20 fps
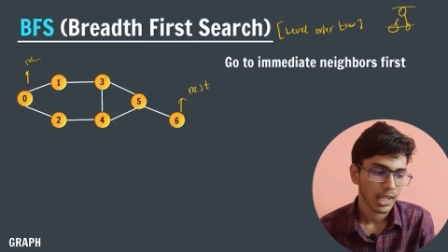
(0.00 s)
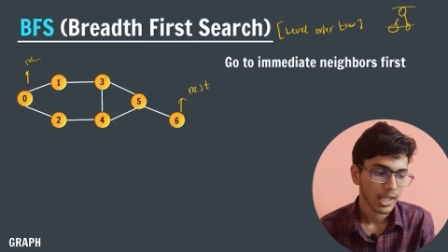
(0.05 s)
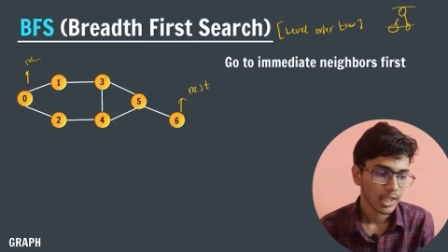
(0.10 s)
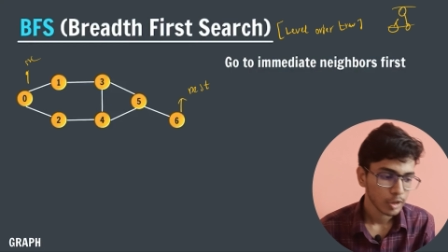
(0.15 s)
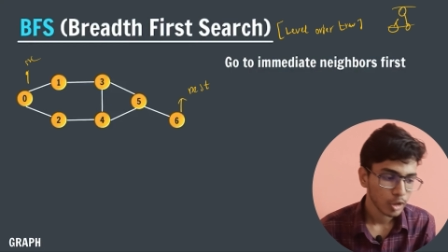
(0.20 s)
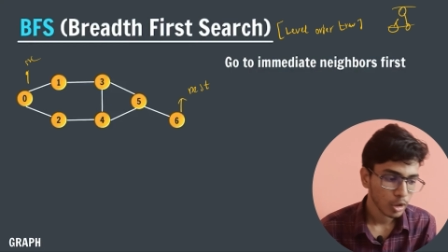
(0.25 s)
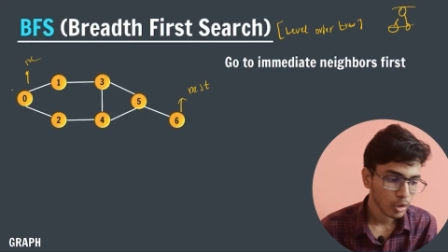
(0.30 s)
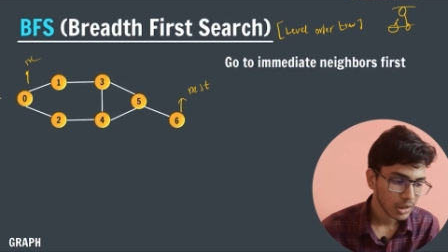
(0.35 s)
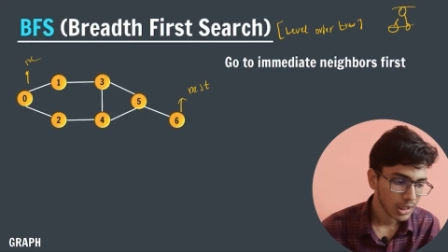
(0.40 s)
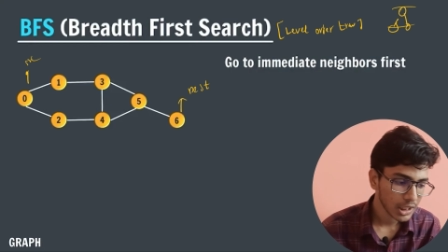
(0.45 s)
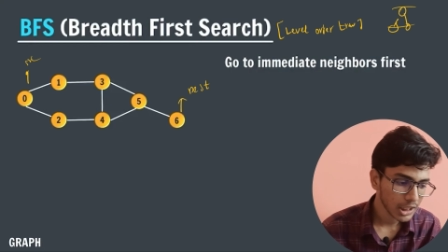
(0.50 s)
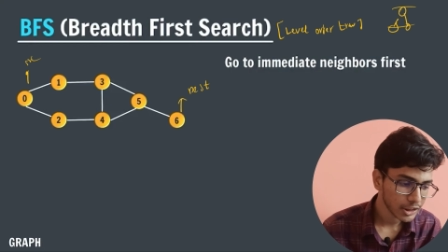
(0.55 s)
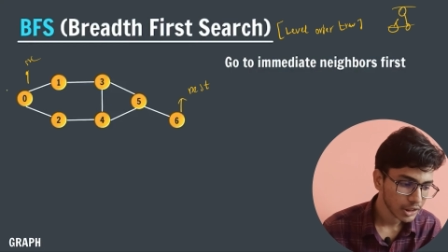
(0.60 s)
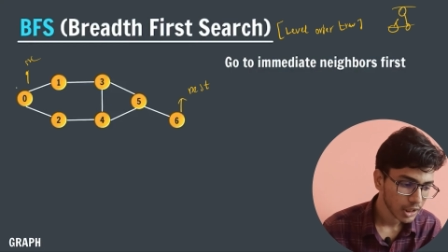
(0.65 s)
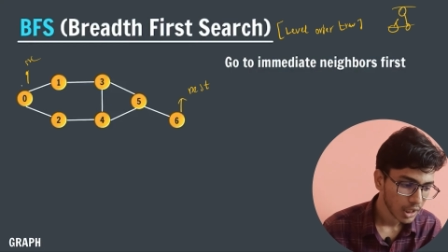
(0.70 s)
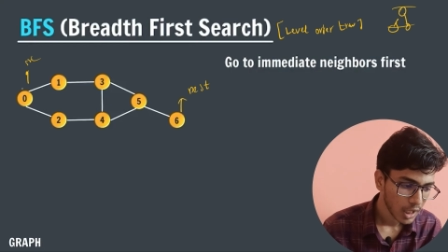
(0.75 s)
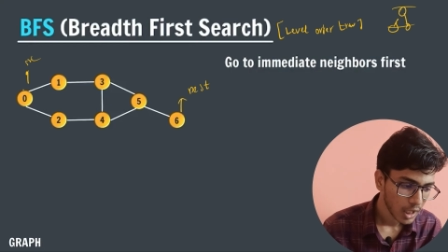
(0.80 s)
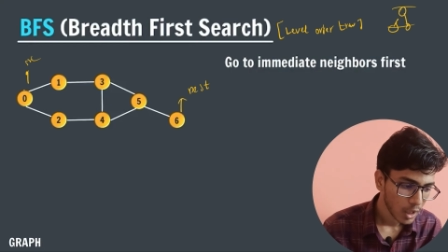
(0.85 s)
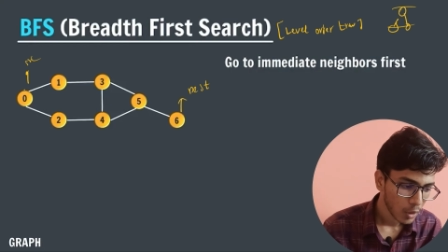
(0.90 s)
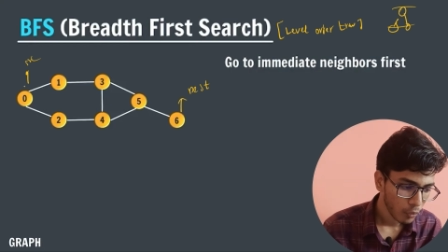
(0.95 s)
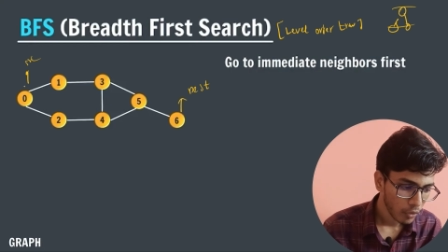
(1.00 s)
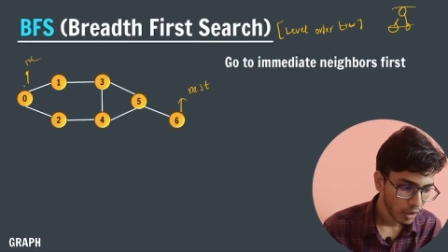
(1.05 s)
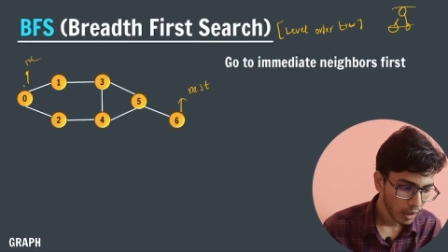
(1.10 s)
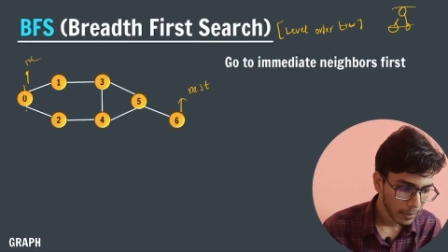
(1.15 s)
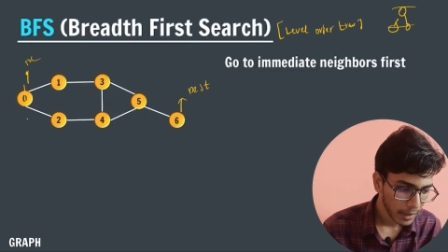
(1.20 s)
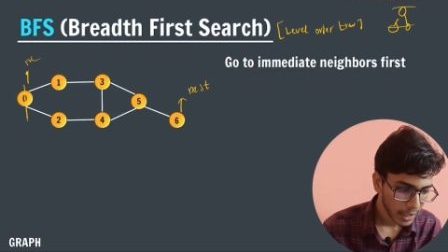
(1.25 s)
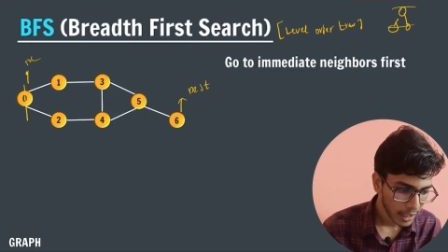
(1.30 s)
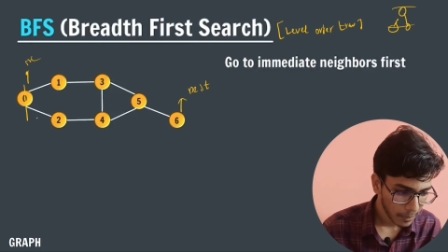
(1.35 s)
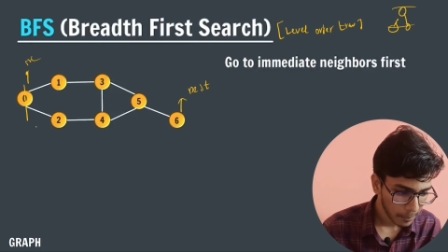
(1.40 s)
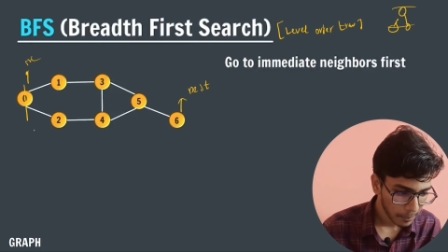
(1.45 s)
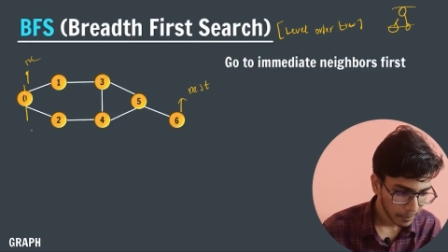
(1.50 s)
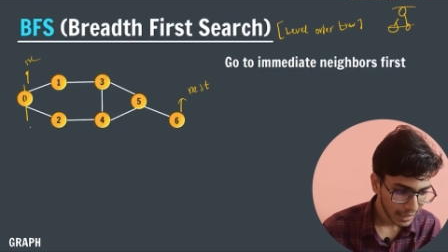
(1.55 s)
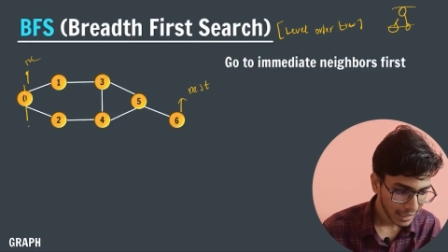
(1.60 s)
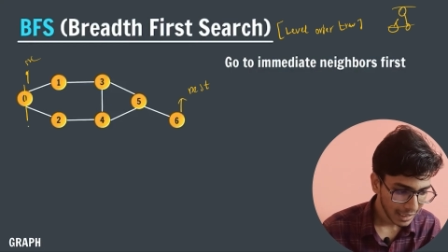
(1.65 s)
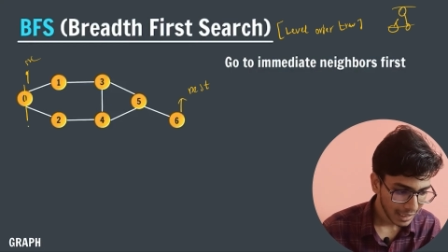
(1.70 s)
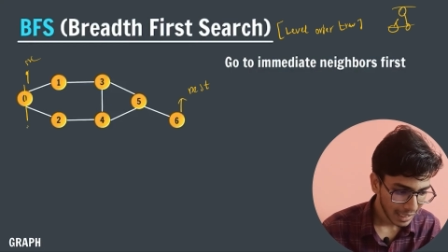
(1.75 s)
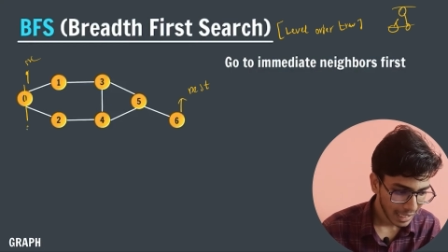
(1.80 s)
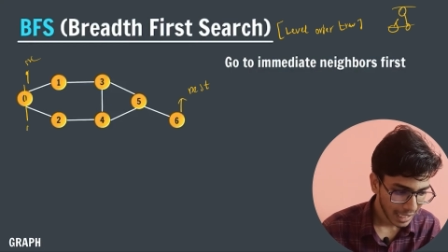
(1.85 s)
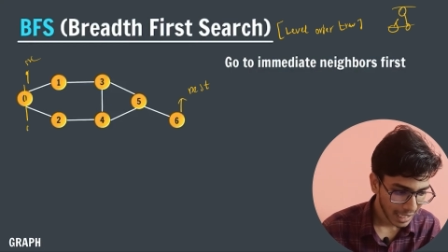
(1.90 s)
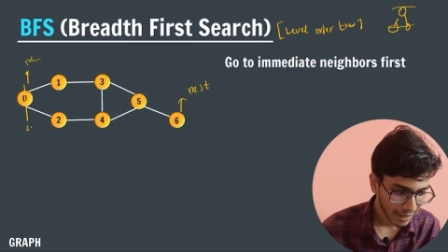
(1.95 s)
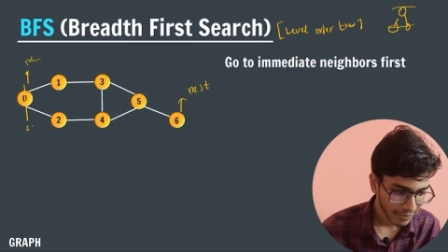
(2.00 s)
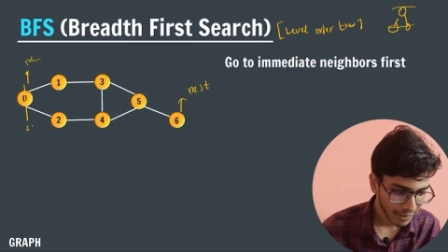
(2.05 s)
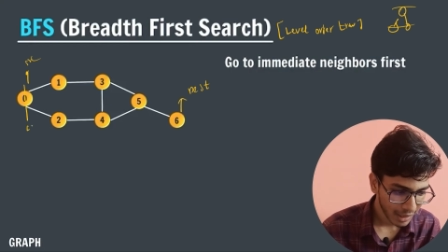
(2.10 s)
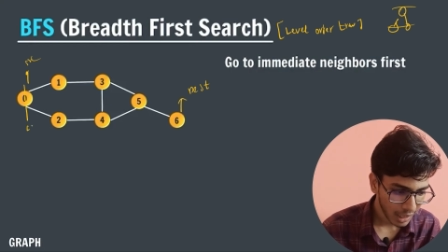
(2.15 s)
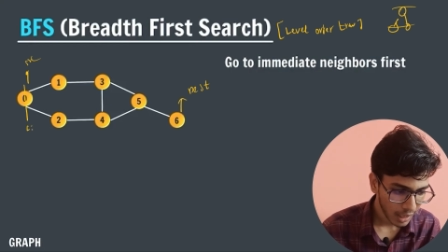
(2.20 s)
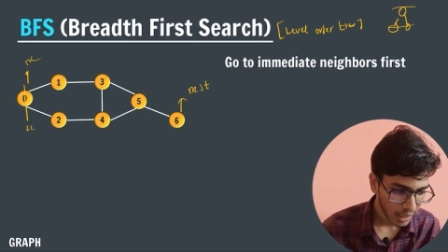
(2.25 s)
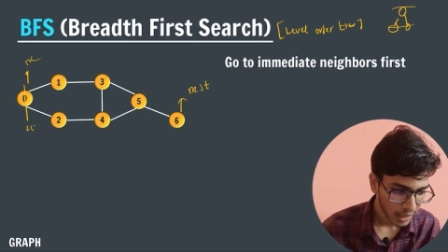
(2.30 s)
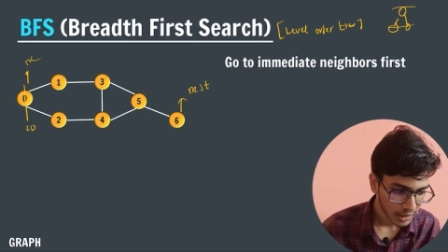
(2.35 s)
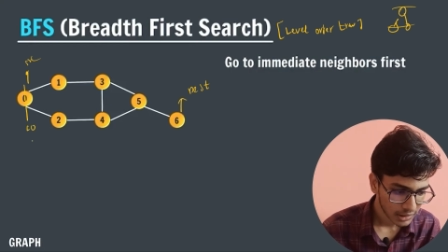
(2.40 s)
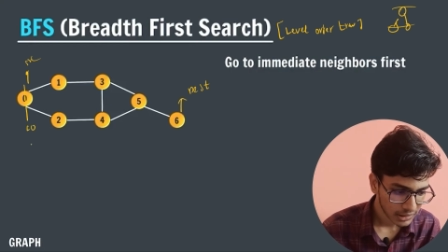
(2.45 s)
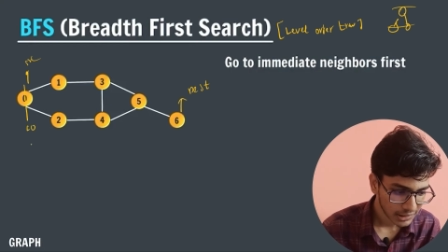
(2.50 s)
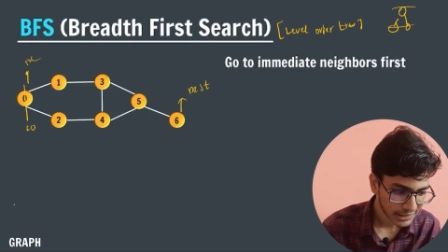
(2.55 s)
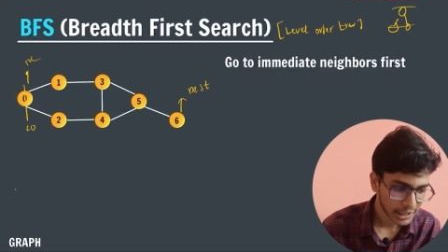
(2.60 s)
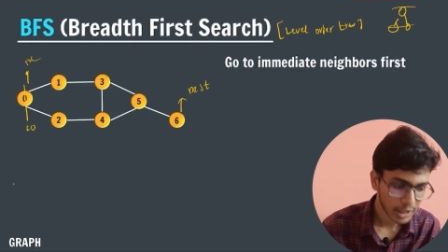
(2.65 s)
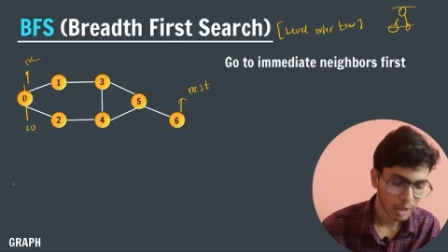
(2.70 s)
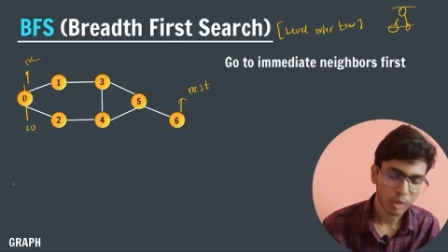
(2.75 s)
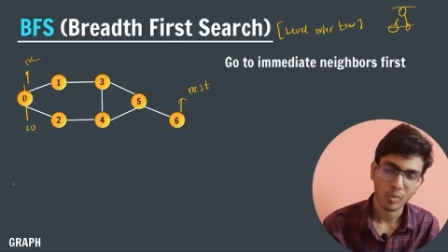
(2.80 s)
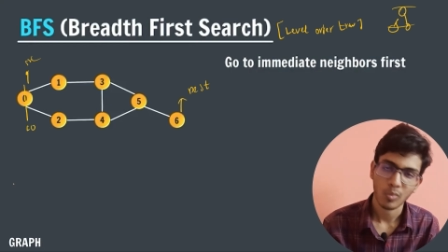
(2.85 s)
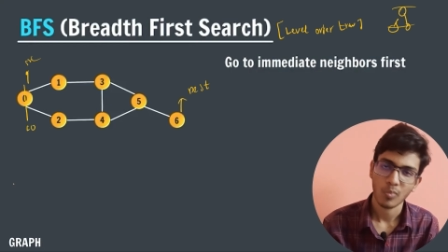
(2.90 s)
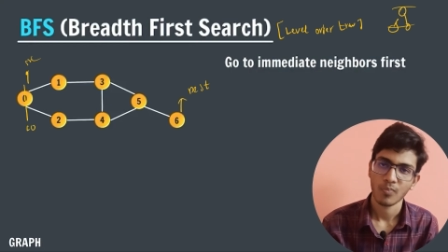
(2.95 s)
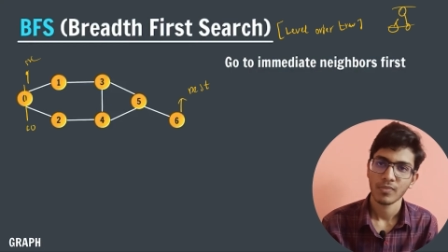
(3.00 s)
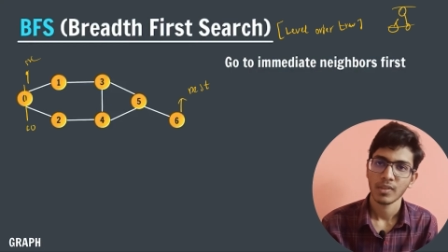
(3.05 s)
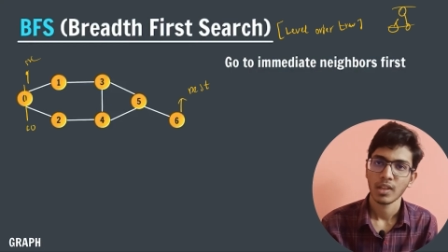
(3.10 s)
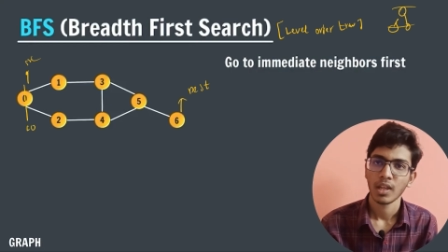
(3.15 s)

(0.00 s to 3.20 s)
So this will become my level 0.